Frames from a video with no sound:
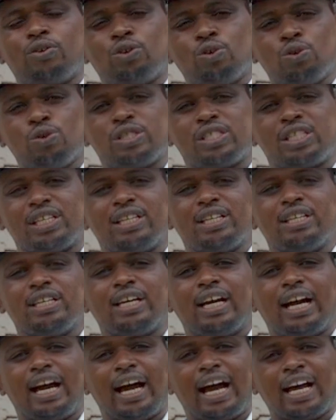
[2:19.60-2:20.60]
using
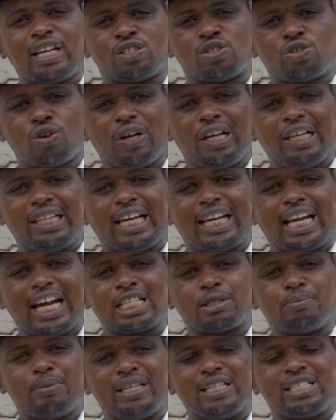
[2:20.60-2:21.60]
a soil that
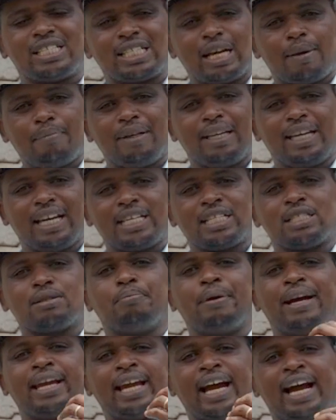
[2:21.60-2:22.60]
has been stabilized
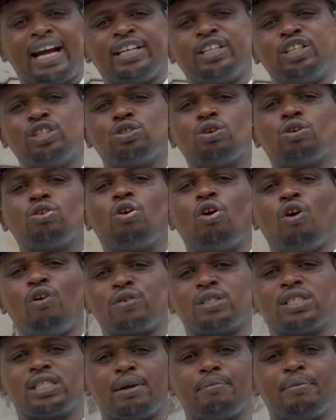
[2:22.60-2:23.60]
by addition
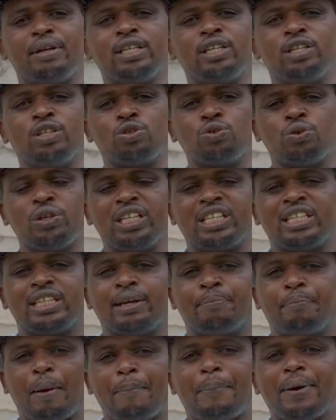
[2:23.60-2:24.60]
of cement into it.
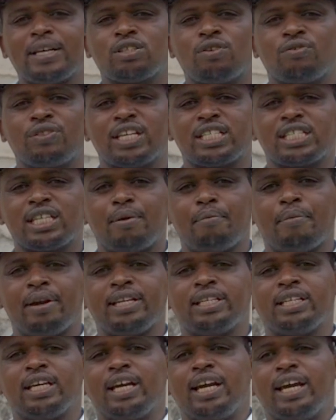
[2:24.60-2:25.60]
The purpose of the
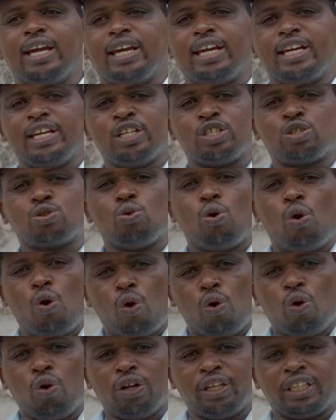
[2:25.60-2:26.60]
cement is to
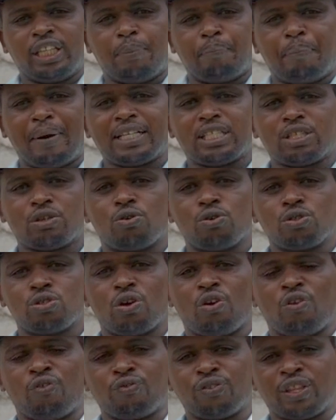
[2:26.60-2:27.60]
hold the
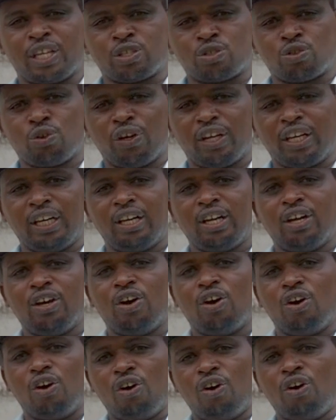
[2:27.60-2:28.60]
particles of the soil
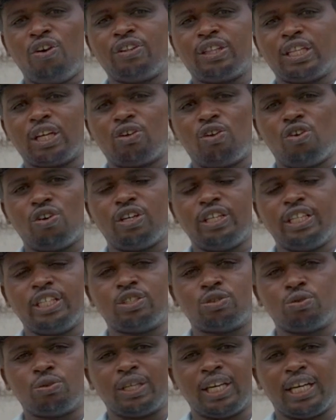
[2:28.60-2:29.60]
or the concrete
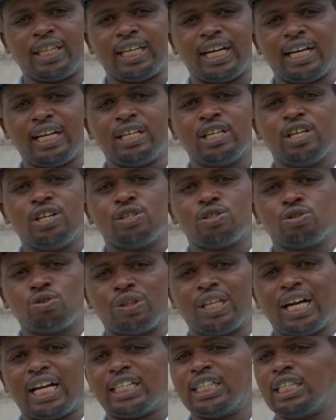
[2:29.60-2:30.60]
together so
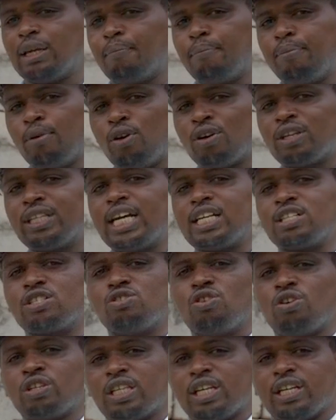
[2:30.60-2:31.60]
that the block does
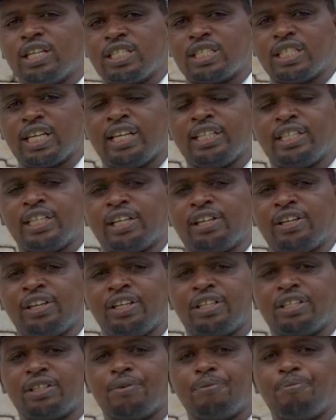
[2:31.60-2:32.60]
not
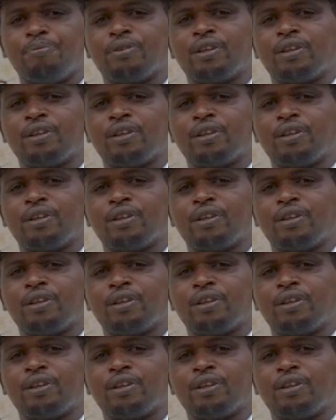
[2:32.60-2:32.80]
disintegrate.